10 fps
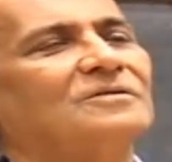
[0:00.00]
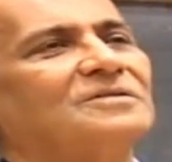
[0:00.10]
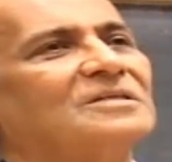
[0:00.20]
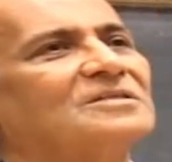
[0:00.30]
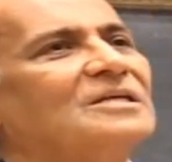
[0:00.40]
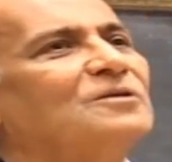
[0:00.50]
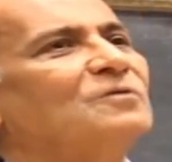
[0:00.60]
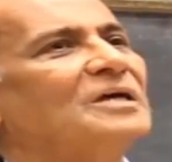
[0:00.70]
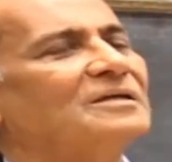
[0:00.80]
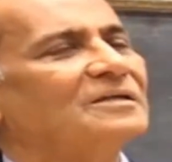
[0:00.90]
16
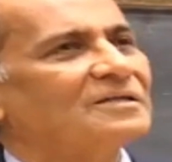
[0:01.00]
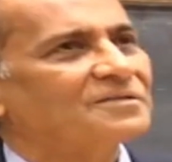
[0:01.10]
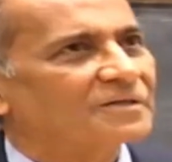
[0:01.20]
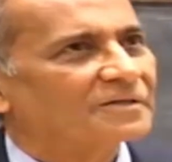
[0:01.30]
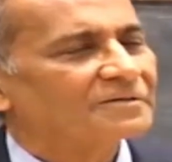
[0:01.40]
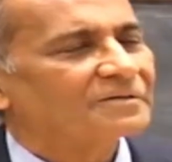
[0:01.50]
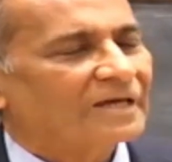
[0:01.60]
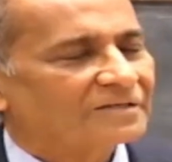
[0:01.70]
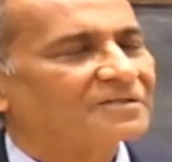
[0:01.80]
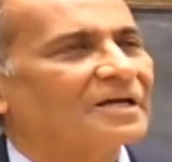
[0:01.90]
to 18
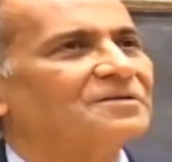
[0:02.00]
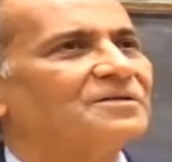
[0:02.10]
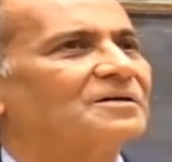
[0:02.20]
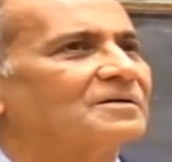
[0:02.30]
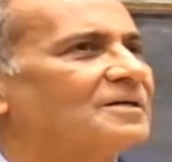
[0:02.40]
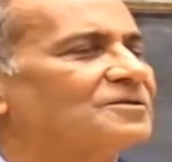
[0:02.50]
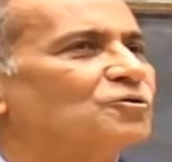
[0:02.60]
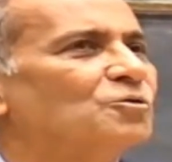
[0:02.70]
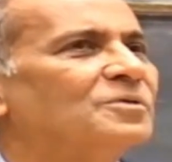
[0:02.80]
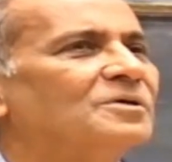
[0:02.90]
age
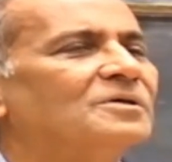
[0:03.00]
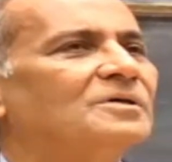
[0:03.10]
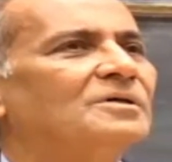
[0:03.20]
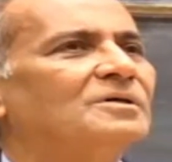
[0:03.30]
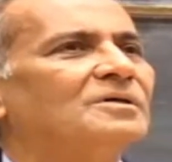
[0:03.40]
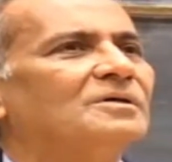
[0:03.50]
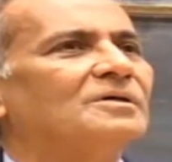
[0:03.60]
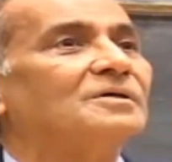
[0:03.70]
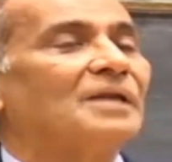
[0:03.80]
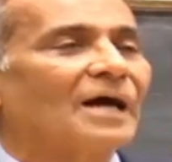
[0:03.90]
group,
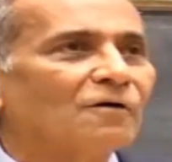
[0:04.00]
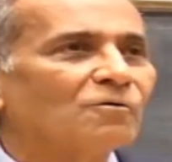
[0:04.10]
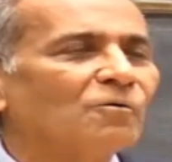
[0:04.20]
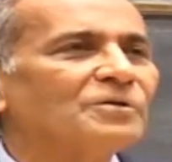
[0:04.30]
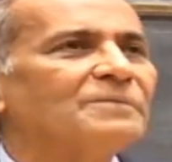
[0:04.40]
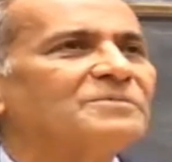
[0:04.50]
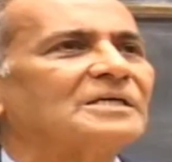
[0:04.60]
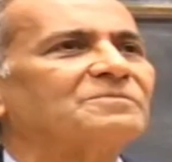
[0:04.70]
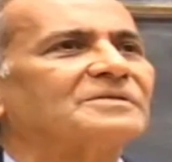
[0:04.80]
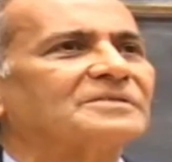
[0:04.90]
now call
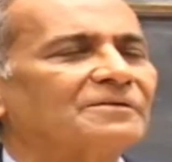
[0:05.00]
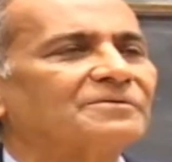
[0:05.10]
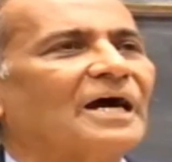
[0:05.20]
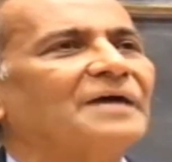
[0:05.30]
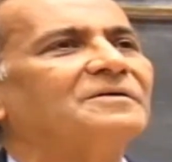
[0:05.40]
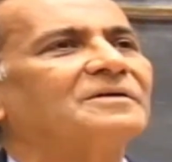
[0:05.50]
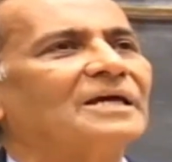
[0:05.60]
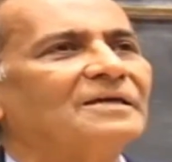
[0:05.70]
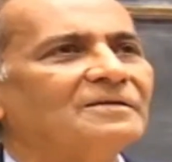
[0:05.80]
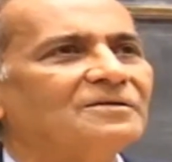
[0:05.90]
themselves either
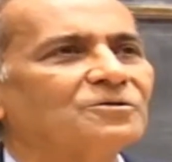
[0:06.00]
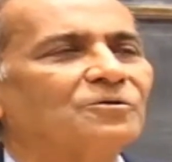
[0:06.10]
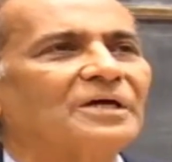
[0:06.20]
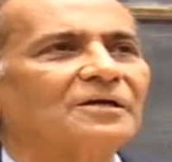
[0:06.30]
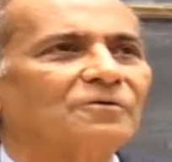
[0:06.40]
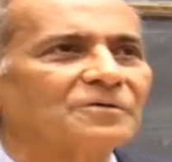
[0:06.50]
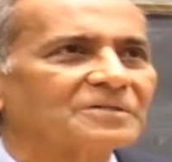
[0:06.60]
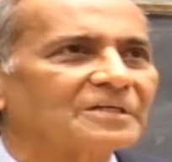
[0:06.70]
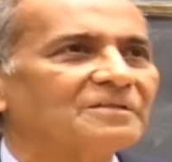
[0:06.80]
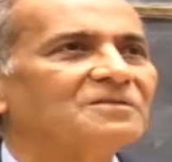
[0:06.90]
atheist or
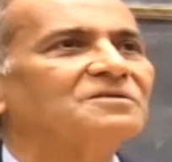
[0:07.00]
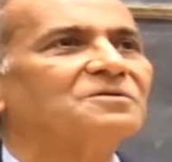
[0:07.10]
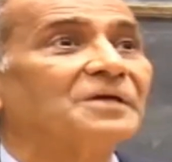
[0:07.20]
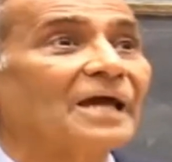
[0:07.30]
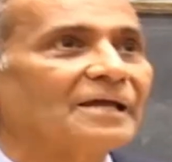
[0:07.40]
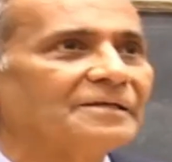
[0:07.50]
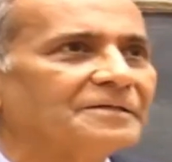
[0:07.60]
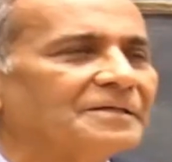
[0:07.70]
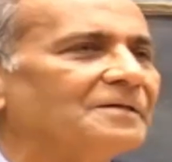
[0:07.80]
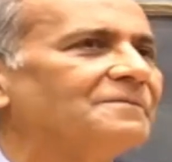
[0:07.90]
agnostic. This is
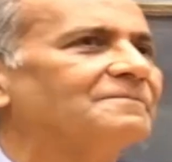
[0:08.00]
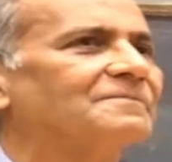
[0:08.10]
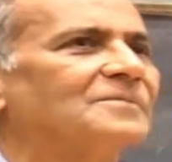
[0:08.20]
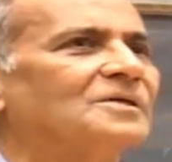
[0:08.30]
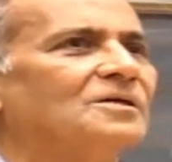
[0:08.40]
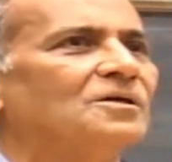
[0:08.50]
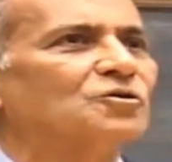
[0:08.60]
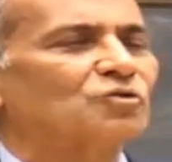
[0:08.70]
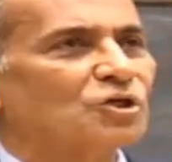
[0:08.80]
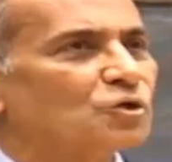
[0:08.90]
reality.
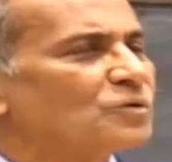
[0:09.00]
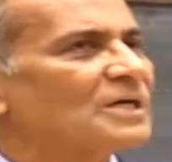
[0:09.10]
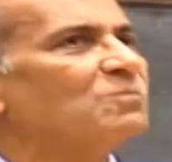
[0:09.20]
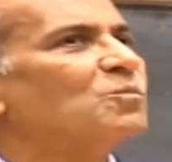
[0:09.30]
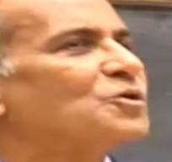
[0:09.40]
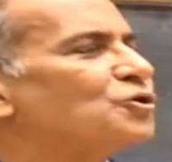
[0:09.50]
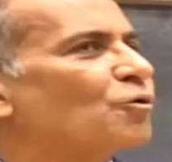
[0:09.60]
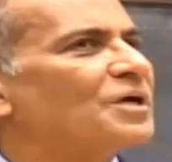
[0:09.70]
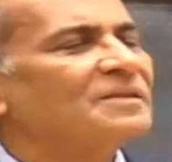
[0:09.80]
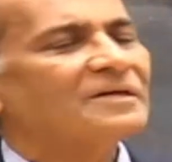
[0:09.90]
So the youth are
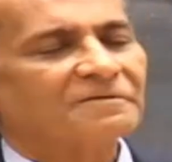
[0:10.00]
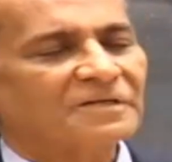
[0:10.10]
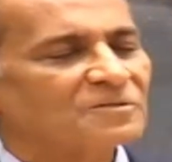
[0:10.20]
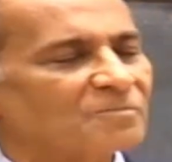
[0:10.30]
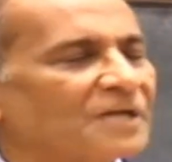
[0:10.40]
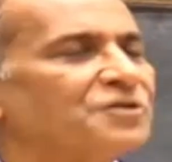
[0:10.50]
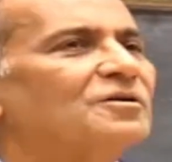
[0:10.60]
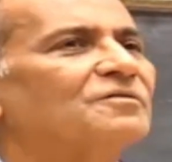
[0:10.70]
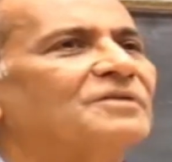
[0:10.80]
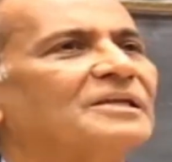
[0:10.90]
showing their
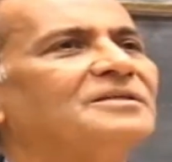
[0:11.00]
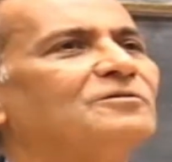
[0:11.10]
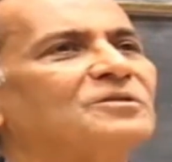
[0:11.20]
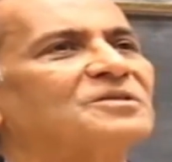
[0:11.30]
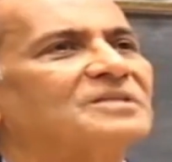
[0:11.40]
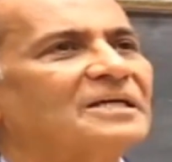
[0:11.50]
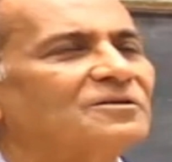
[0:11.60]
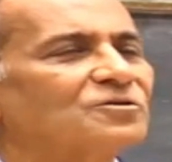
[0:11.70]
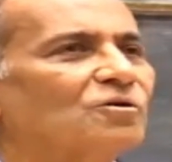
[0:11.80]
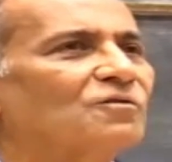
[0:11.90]
displeasure of religion or the
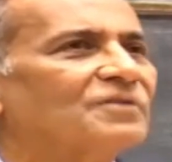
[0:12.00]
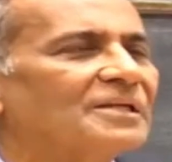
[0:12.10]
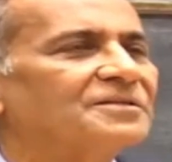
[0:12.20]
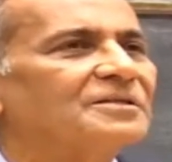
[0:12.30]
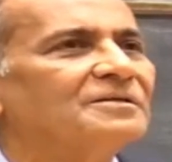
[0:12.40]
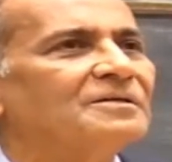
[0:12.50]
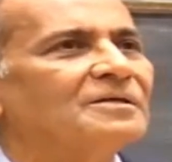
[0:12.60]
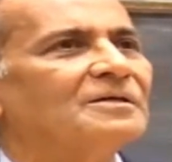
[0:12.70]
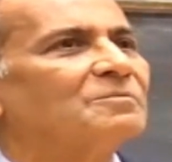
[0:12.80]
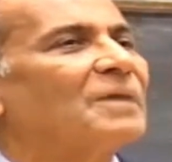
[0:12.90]
status quo of religion
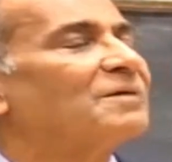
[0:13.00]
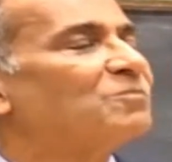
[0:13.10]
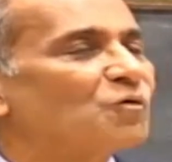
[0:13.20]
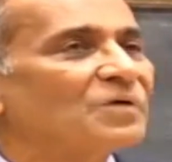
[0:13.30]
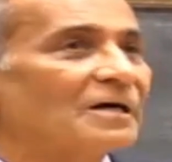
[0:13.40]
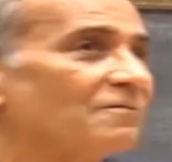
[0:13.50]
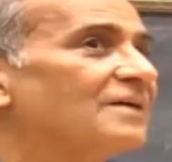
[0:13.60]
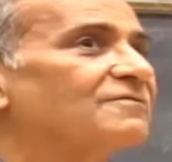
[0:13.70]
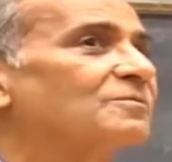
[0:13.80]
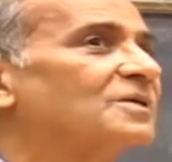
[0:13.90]
by moving
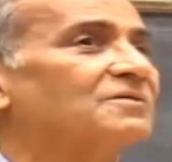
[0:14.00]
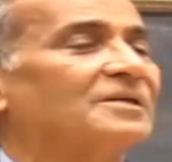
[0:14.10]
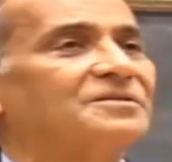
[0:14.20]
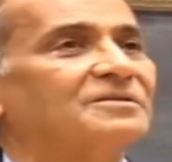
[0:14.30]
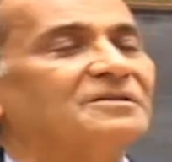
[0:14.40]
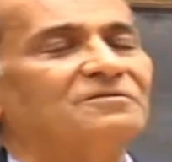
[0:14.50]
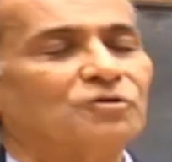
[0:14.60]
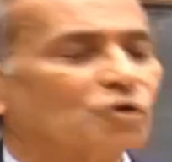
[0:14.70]
away from their religion in